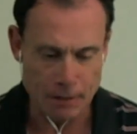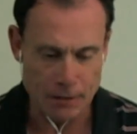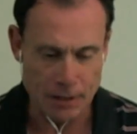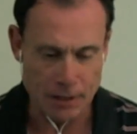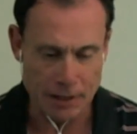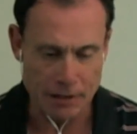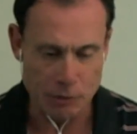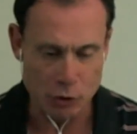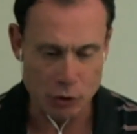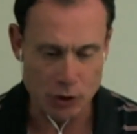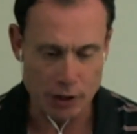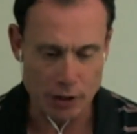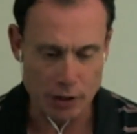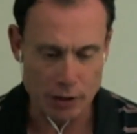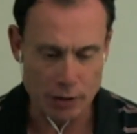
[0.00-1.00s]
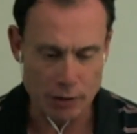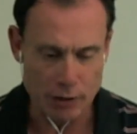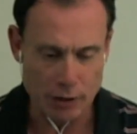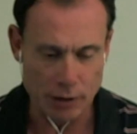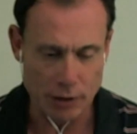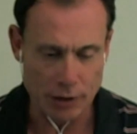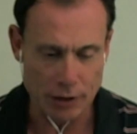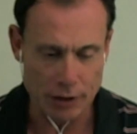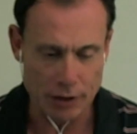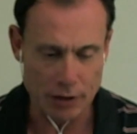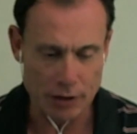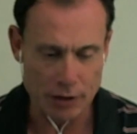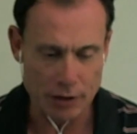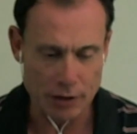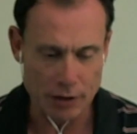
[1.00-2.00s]
Dan's muted. Yes.
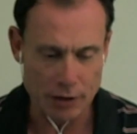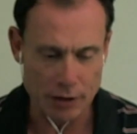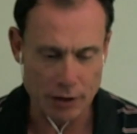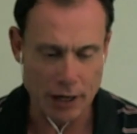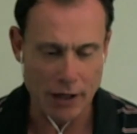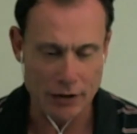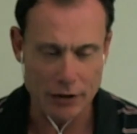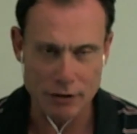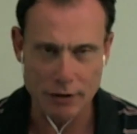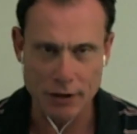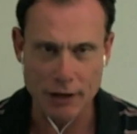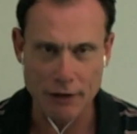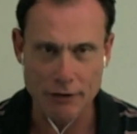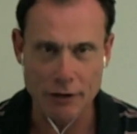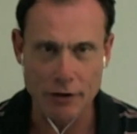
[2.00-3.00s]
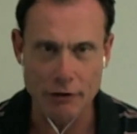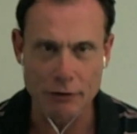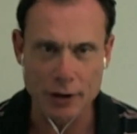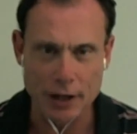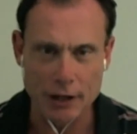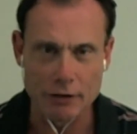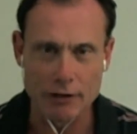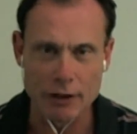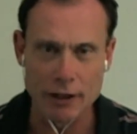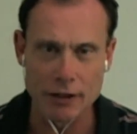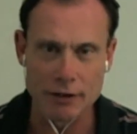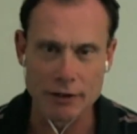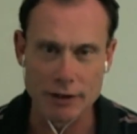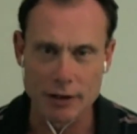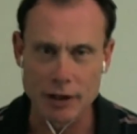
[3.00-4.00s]
Oh, yes. Okay. Thank you for that,
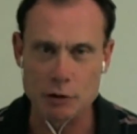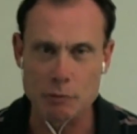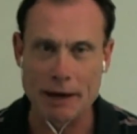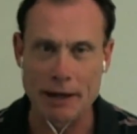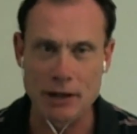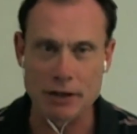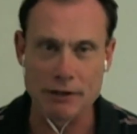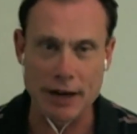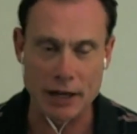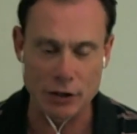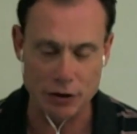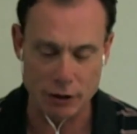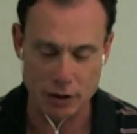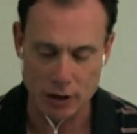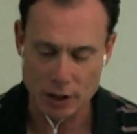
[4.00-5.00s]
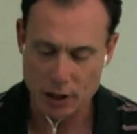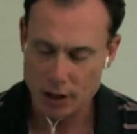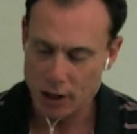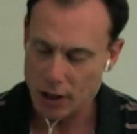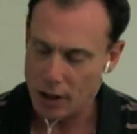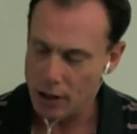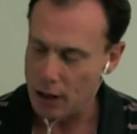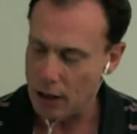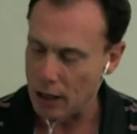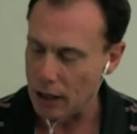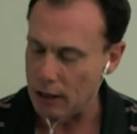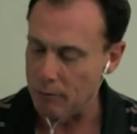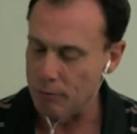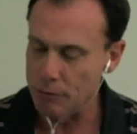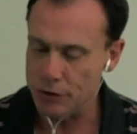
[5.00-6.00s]
that expansive answer.
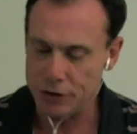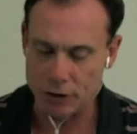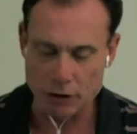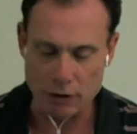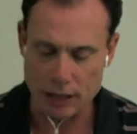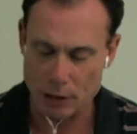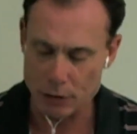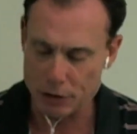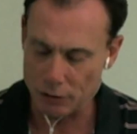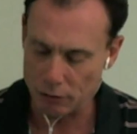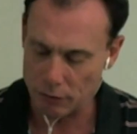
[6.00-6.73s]
Um, so well, you...